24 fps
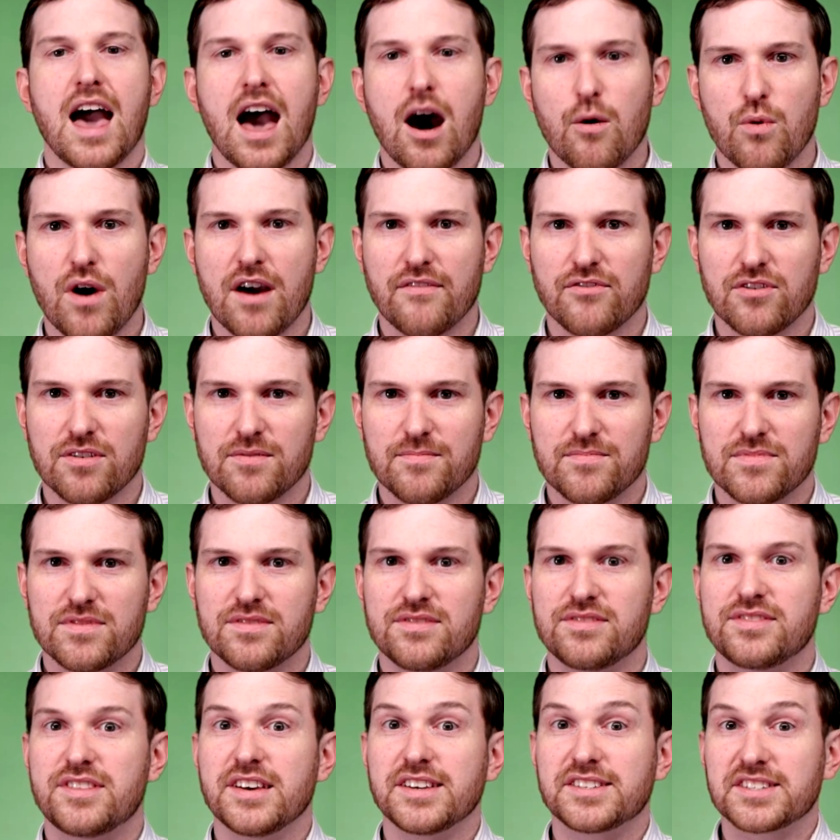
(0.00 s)
However,
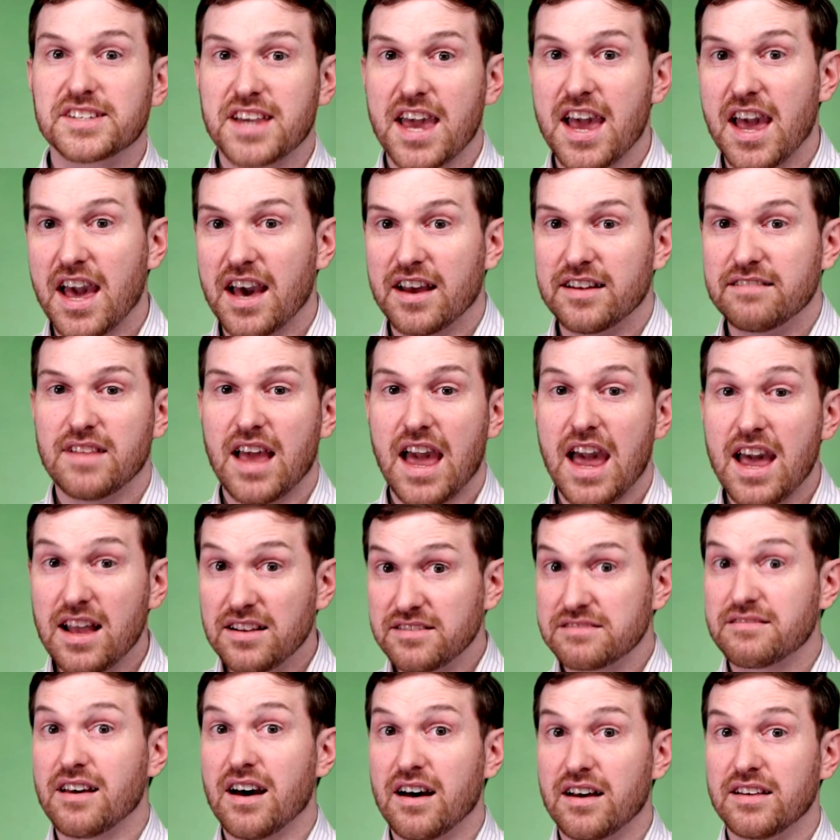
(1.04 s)
this can,
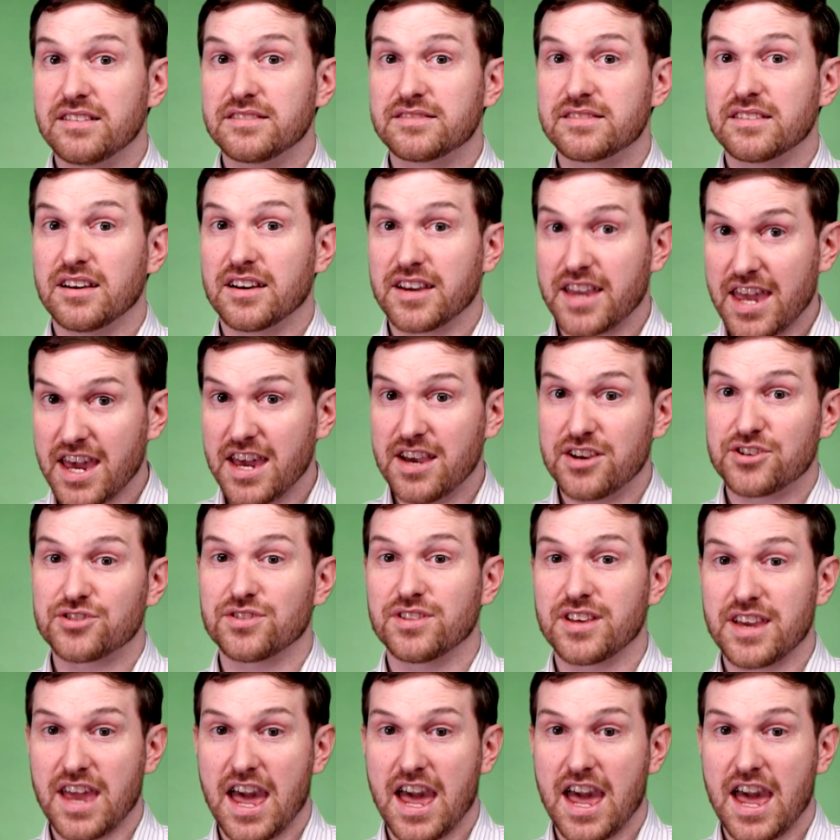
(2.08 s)
and does, occasionally